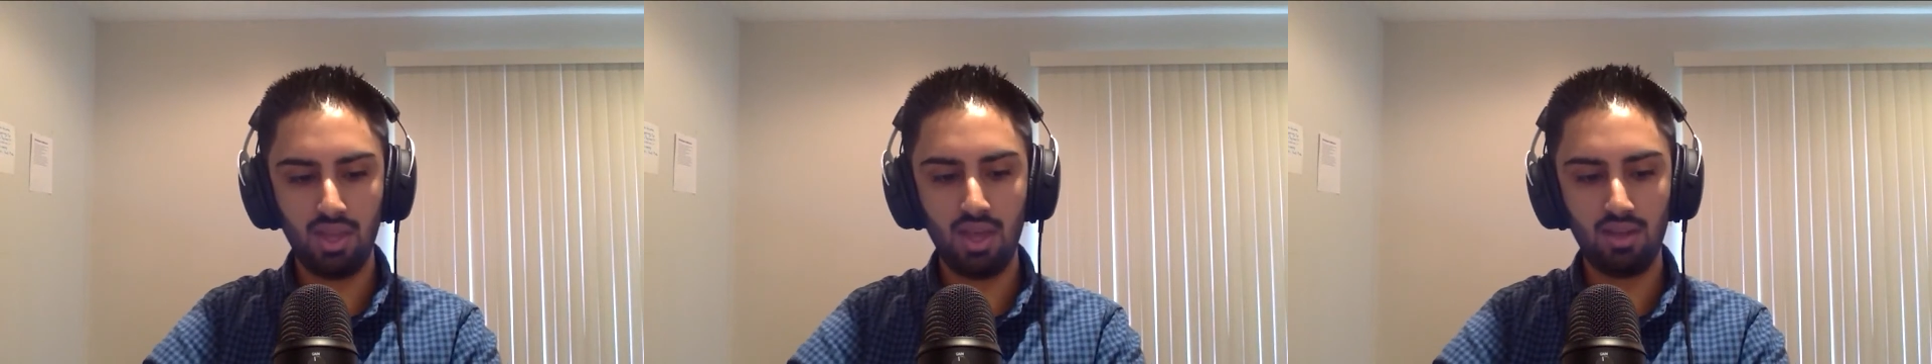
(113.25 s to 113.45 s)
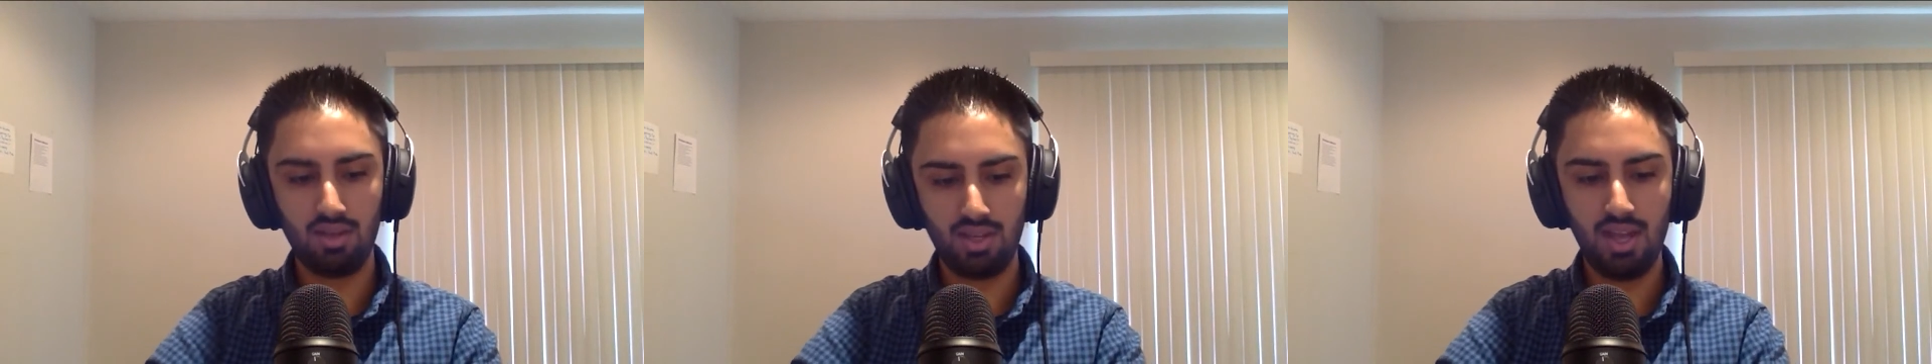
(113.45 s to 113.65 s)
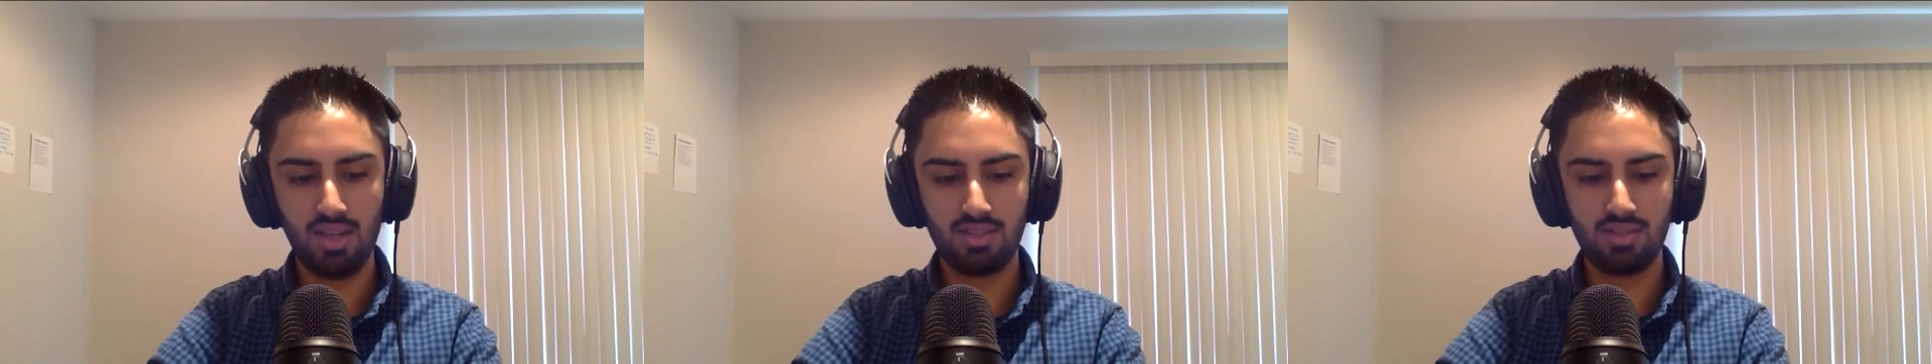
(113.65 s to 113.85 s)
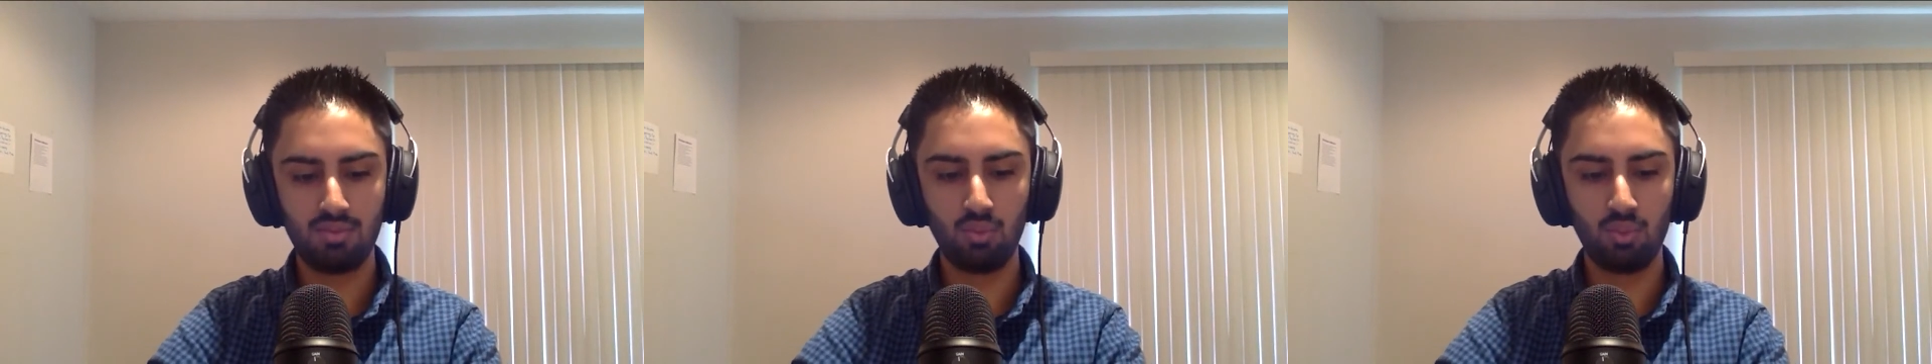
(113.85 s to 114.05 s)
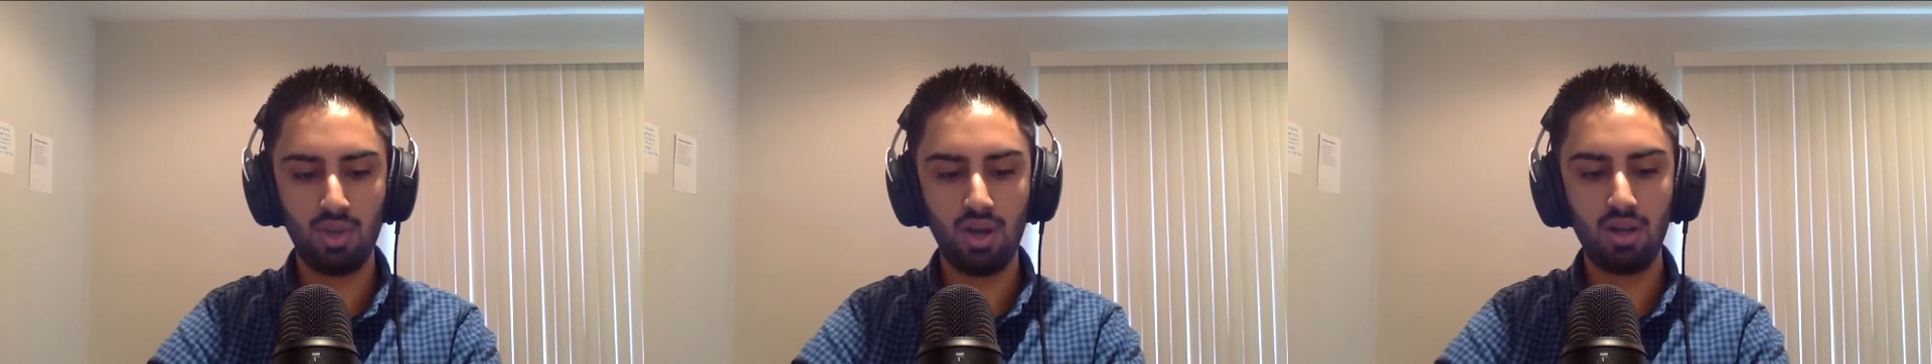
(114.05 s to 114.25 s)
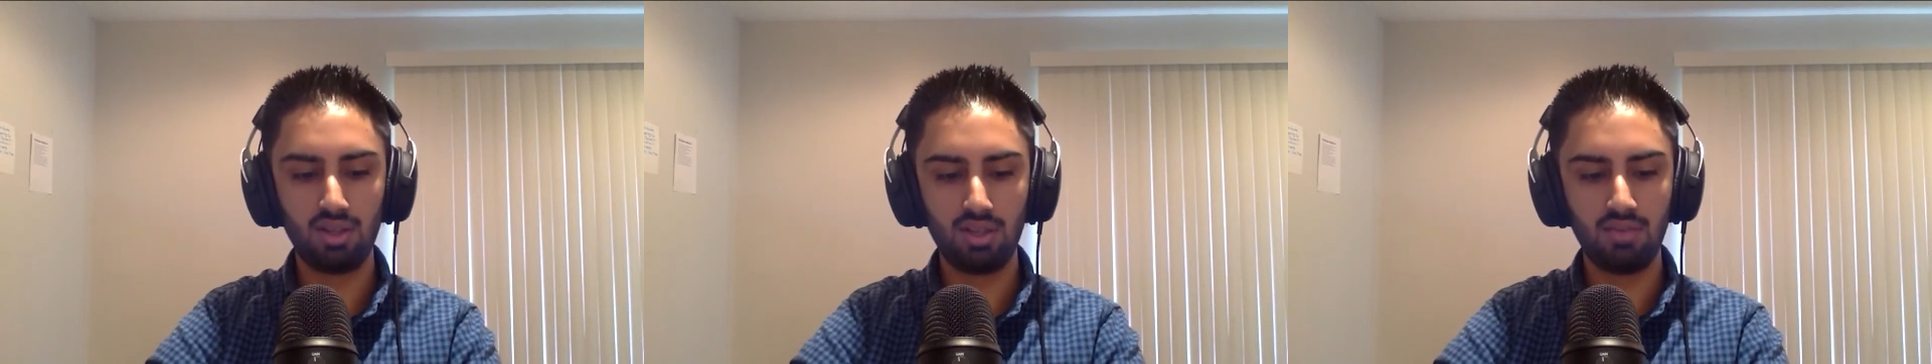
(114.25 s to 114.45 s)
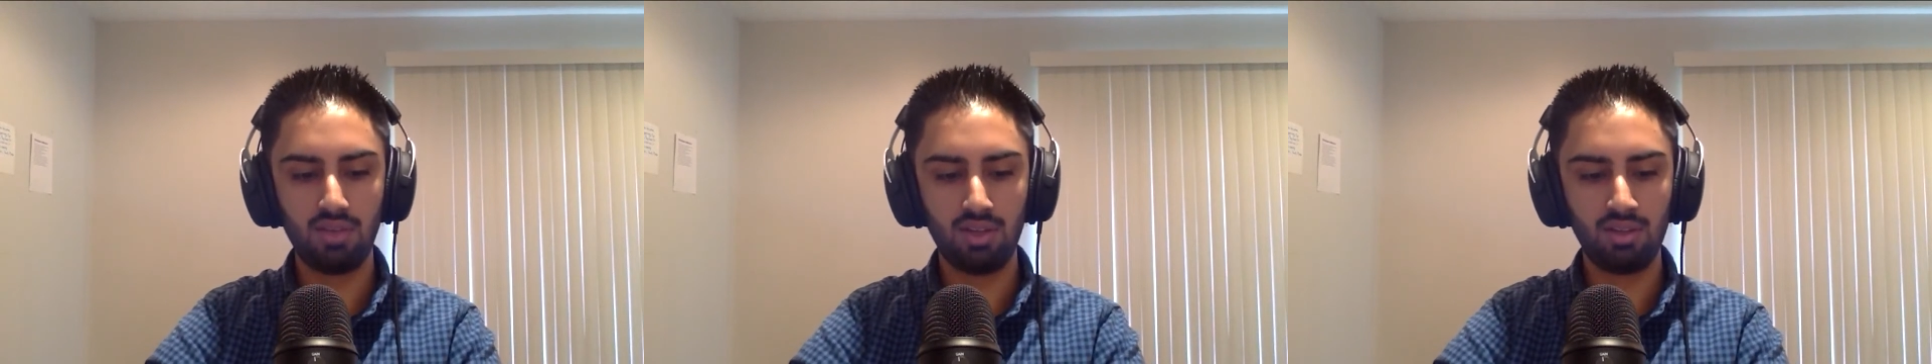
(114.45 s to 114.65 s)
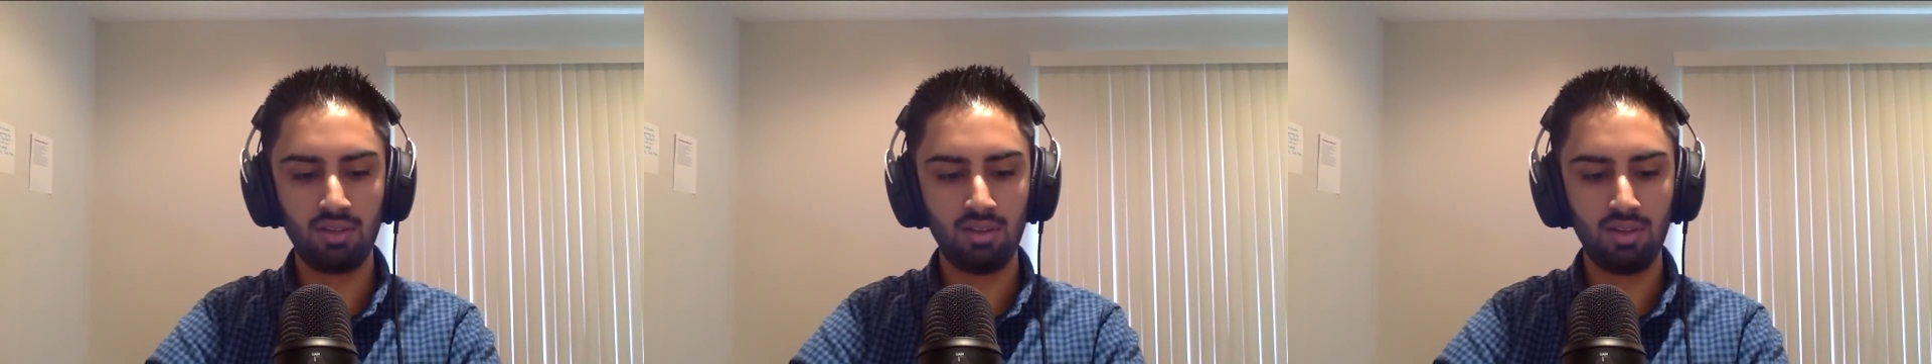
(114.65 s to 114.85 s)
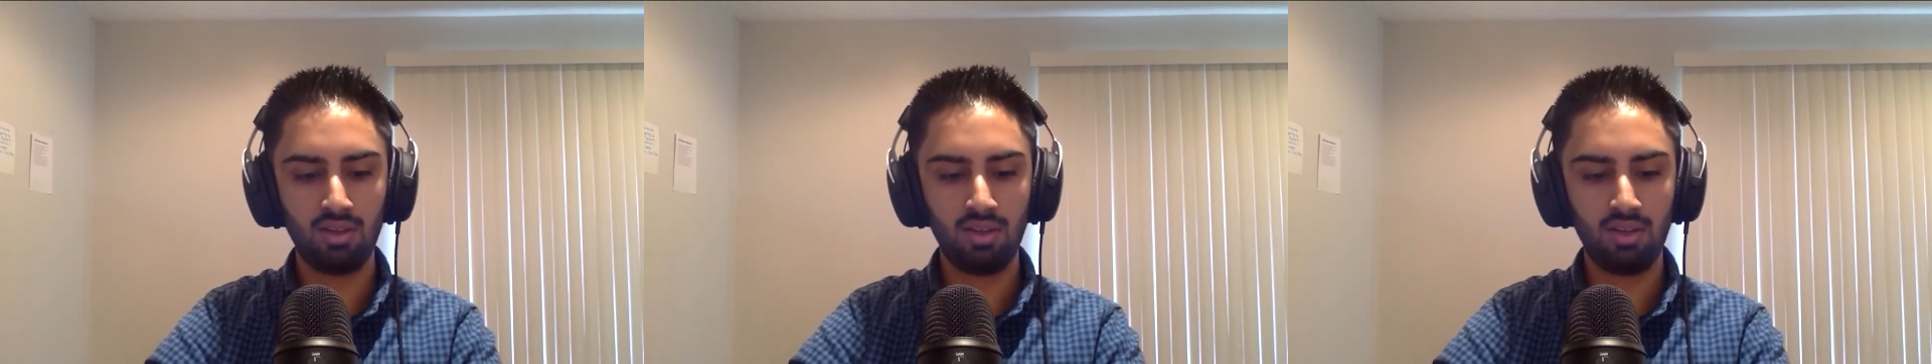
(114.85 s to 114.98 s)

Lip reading: that, yes, we are living